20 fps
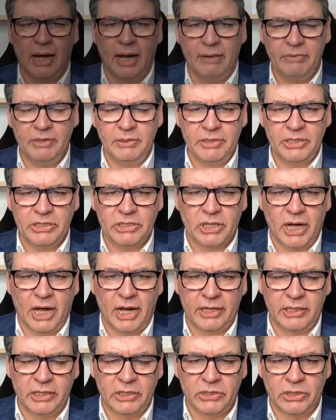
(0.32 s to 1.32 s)
I'm going to be
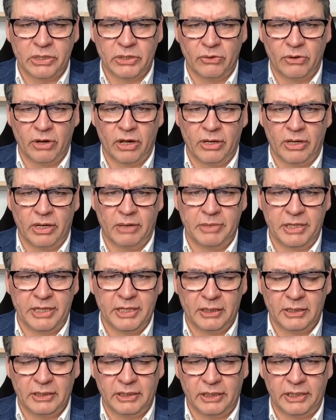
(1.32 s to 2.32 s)
talking to
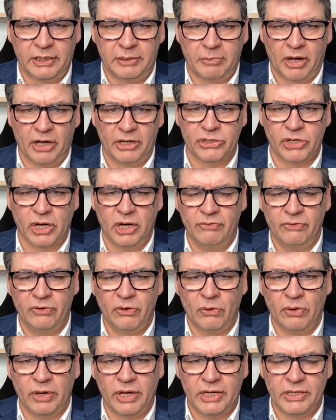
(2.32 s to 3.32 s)
Emil Dimanchev,
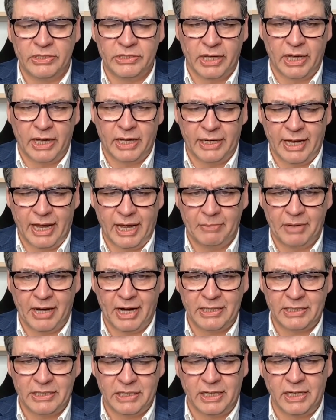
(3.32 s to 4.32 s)
who is an
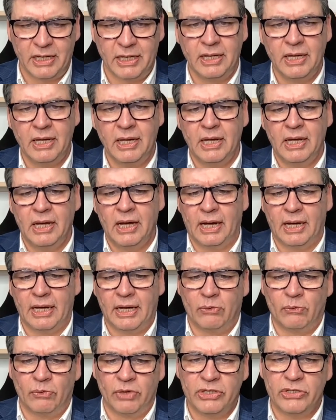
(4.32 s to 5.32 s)
MIT
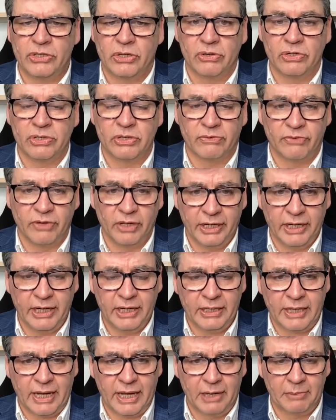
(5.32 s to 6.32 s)
research
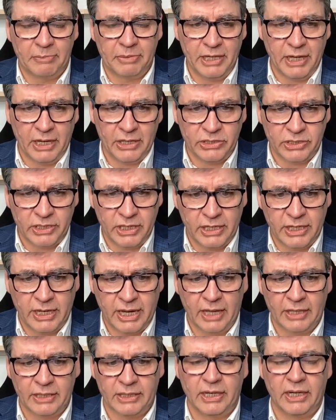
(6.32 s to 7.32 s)
affiliate and a PhD
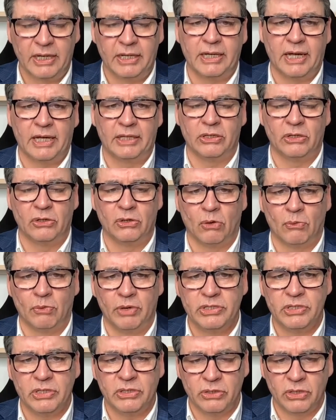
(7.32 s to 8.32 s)
candidate at the
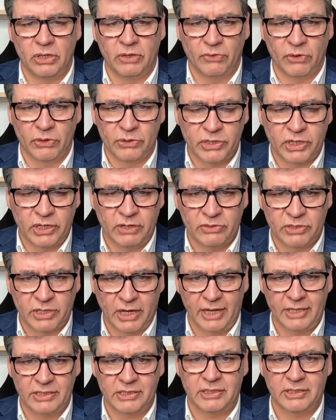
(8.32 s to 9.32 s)
Norwegian University of
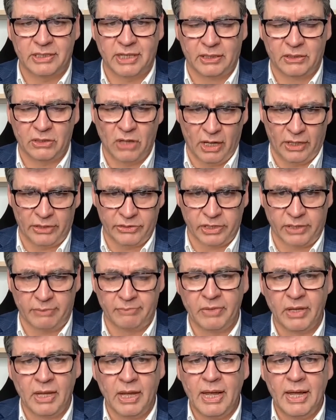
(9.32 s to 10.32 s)
Science and Technology.
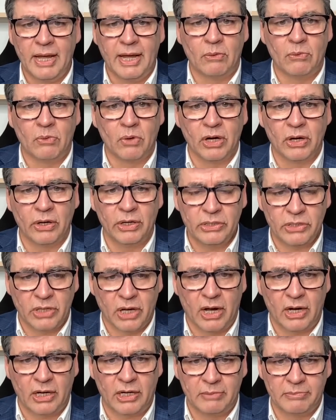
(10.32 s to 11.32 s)
And we're going to
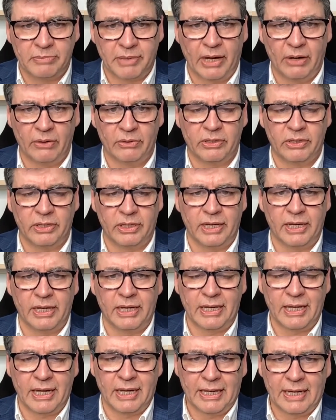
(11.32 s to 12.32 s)
talk about
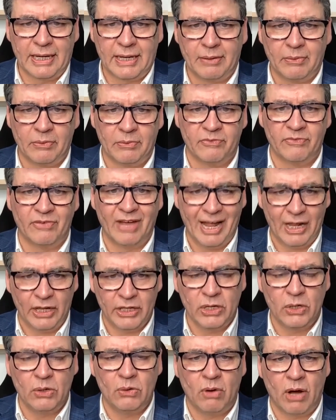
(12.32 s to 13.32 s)
the
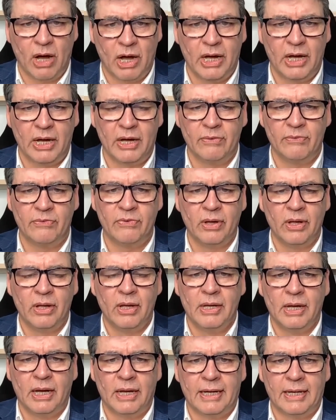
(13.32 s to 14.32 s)
value of
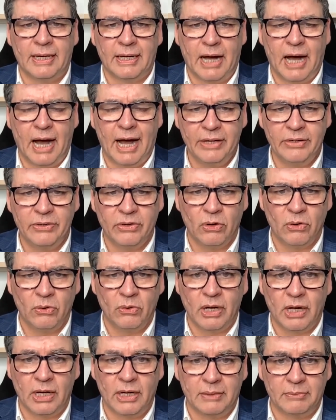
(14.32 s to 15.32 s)

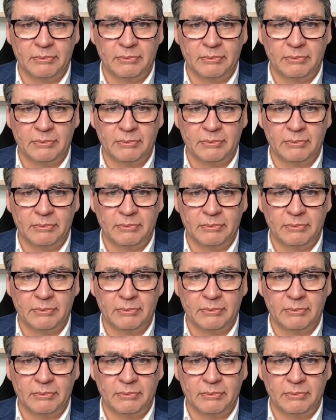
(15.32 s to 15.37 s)
hydropower